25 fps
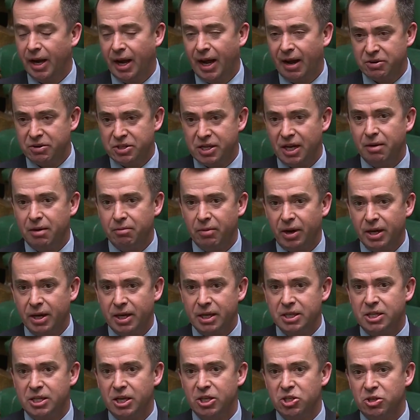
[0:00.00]
And I have to say, in
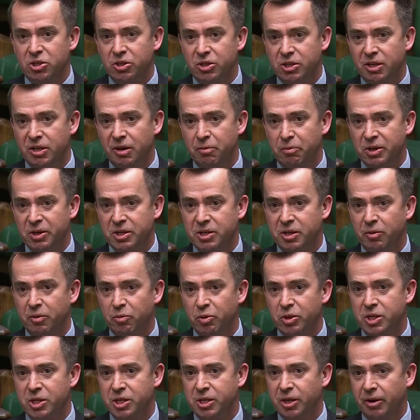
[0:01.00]
my constituency of
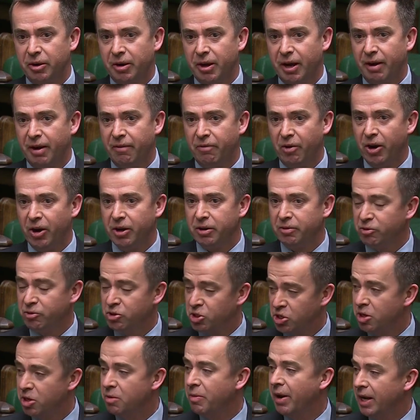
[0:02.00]
Bristol and Woodstock, I've
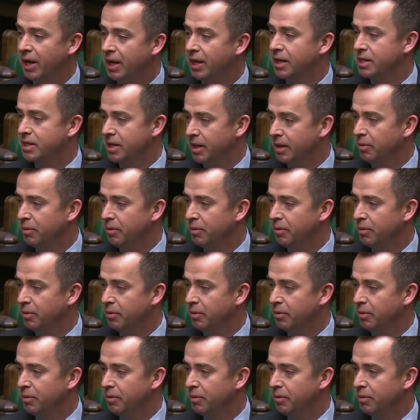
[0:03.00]
heard too many